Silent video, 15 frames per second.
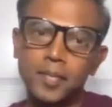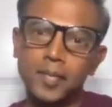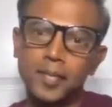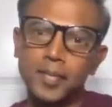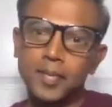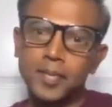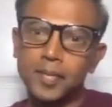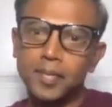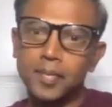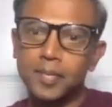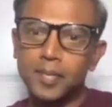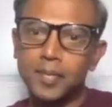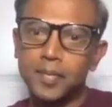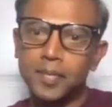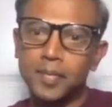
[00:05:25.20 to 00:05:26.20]

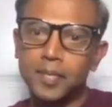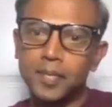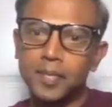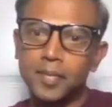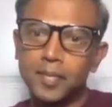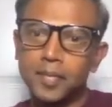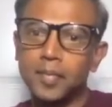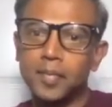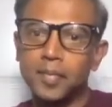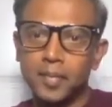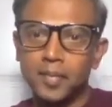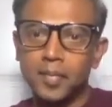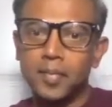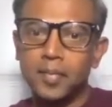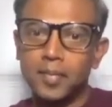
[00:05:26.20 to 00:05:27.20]

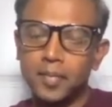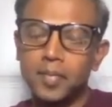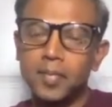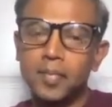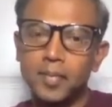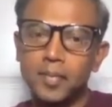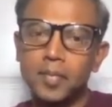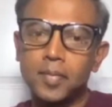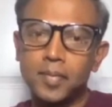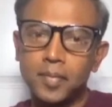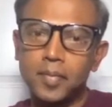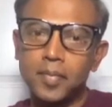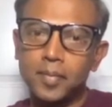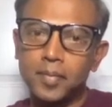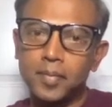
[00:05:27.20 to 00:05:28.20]

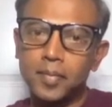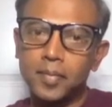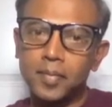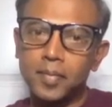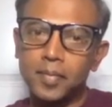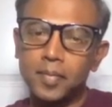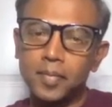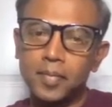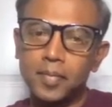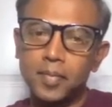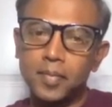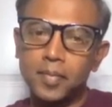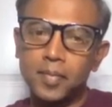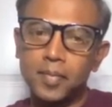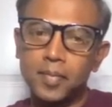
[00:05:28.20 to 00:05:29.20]

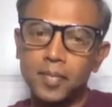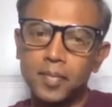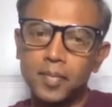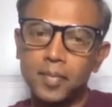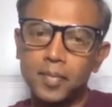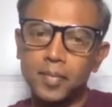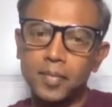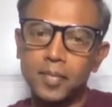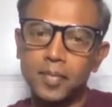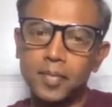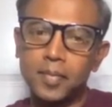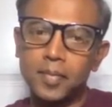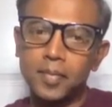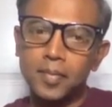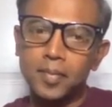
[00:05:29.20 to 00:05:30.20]

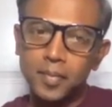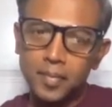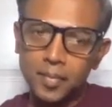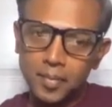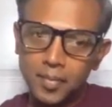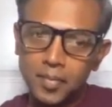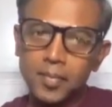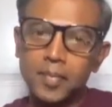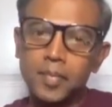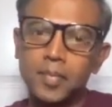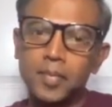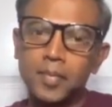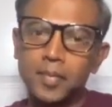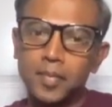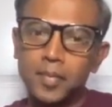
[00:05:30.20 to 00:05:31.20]

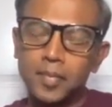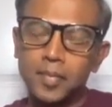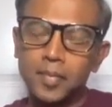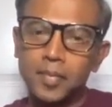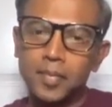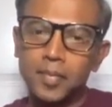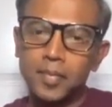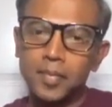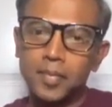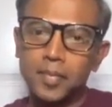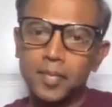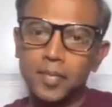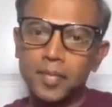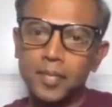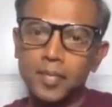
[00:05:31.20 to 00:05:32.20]

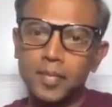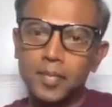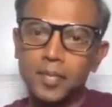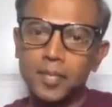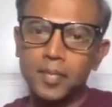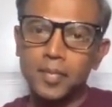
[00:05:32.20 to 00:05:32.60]
[no speech]